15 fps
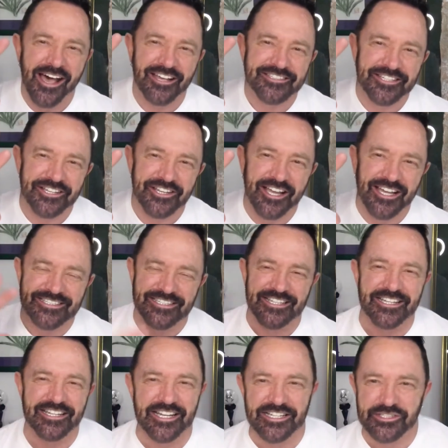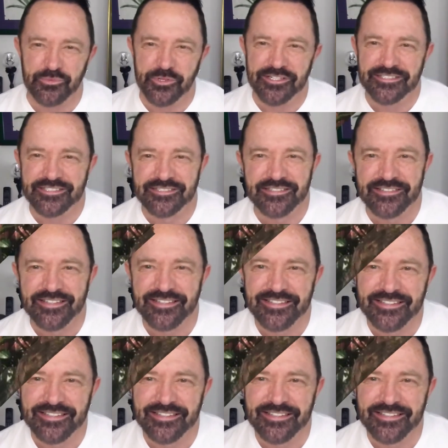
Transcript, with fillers: I'll see you guys in the next one.